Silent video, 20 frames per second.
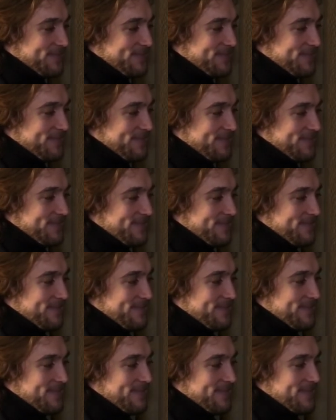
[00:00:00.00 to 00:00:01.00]

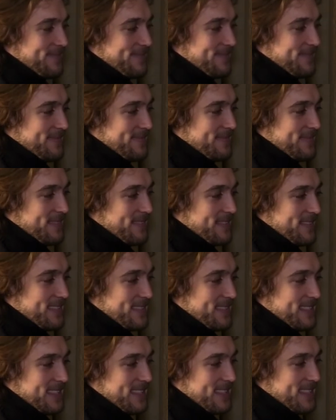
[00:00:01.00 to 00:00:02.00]

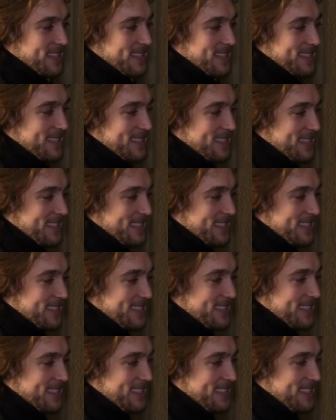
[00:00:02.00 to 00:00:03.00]

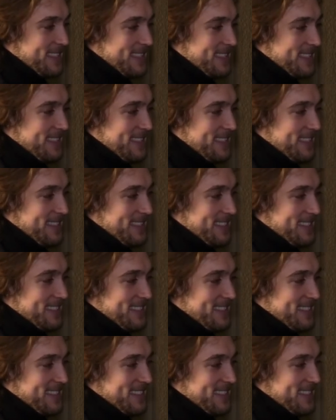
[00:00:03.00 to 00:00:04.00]

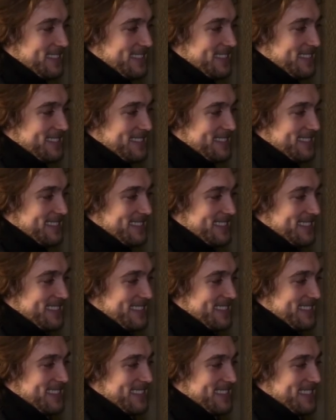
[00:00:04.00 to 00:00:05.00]

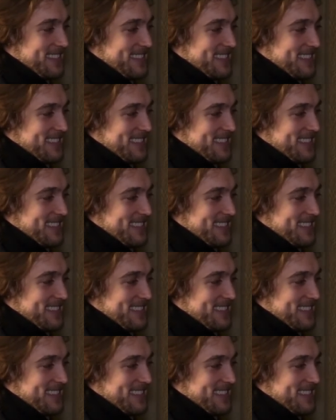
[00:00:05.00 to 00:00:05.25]
The person shown says nothing.